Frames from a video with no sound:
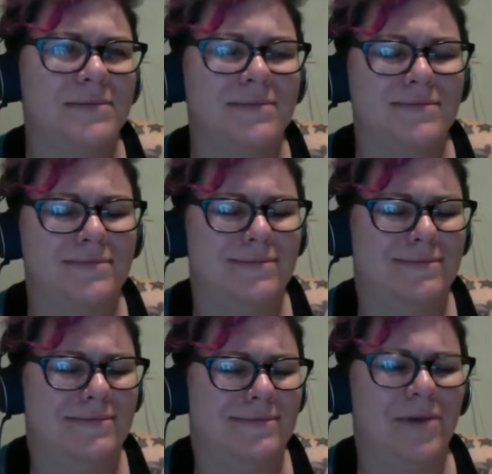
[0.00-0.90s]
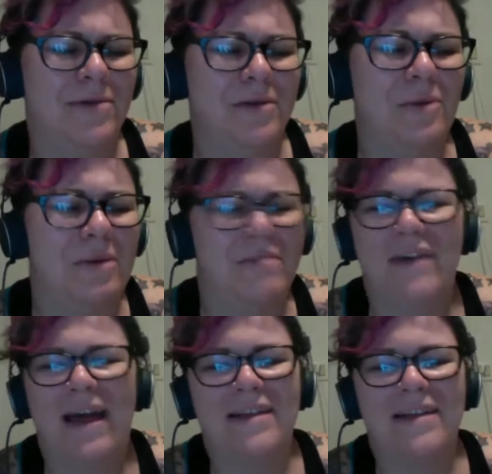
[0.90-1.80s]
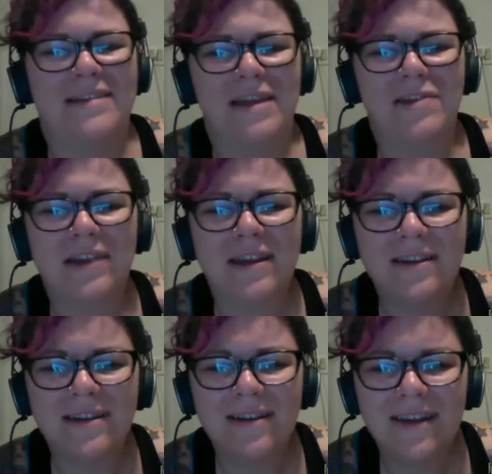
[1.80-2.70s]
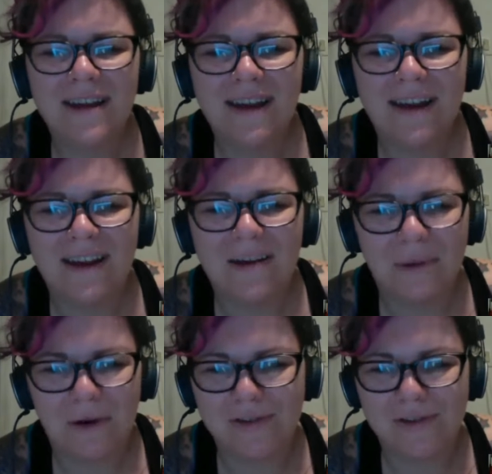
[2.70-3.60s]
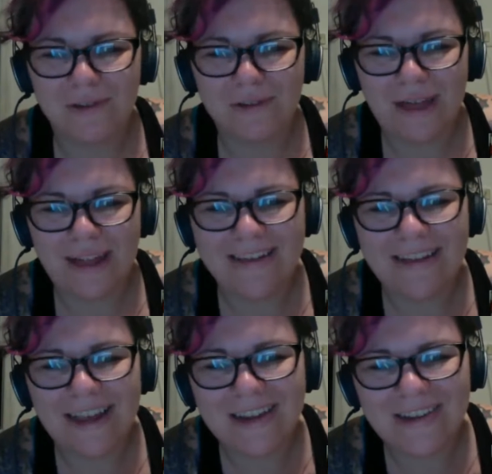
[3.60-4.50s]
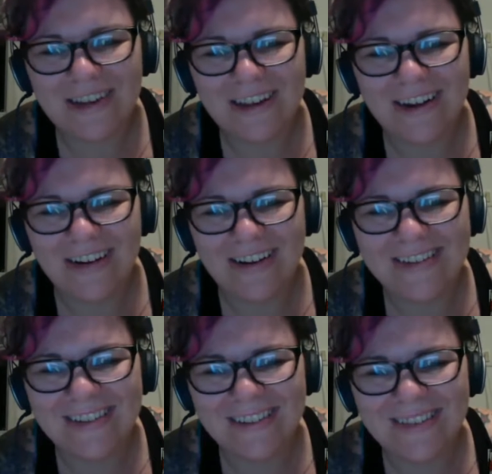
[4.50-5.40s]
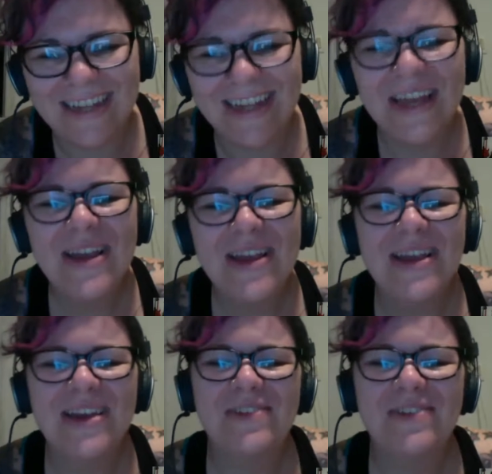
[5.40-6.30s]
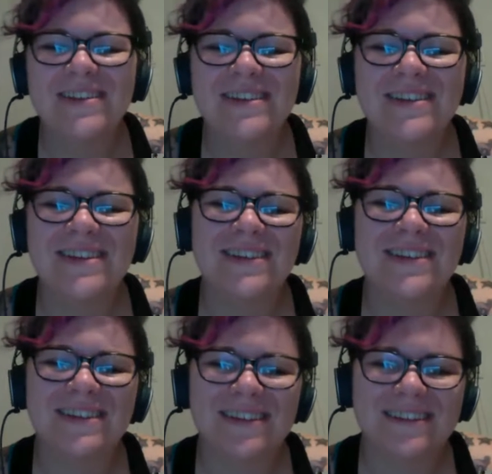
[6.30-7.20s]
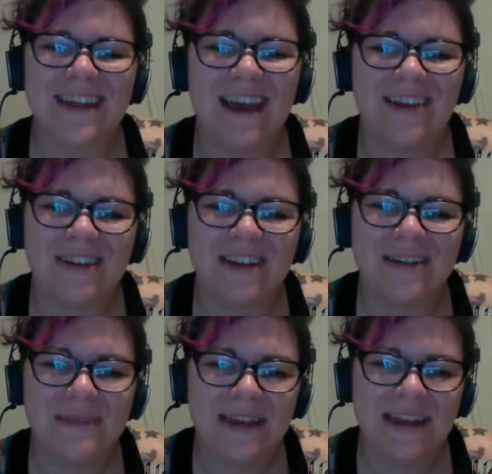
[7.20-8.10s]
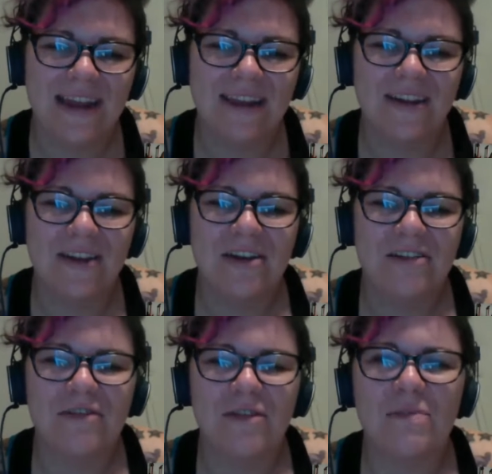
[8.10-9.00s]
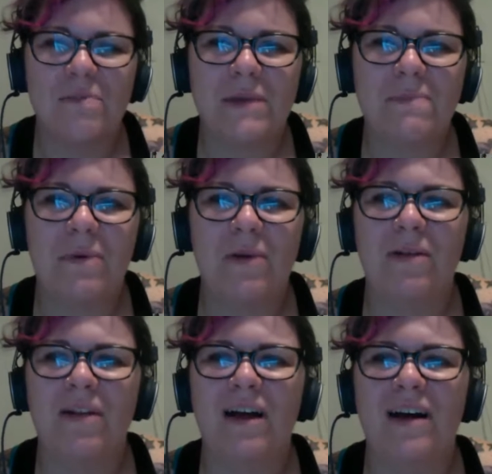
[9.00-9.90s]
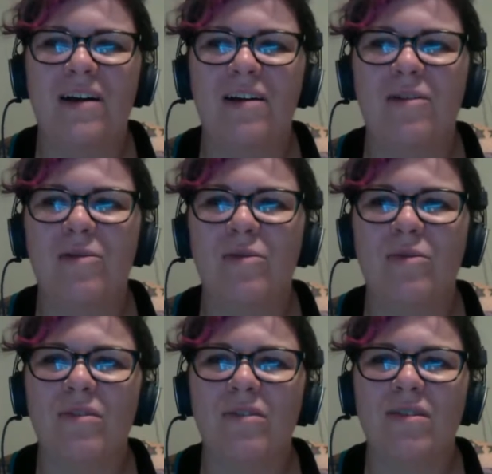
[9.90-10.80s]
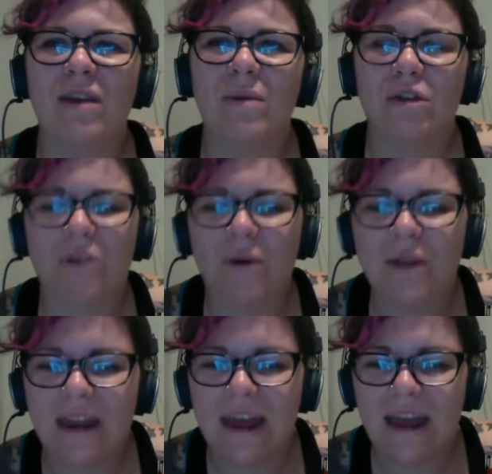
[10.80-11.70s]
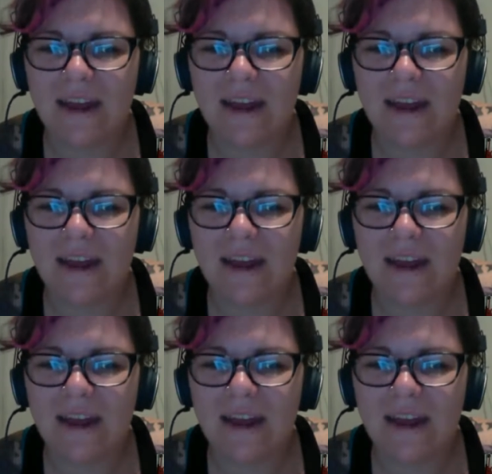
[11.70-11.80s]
I don't know what, validation? Personal validation or something. Right. If a statistic doesn't have any meaning for the people that we're throwing it at,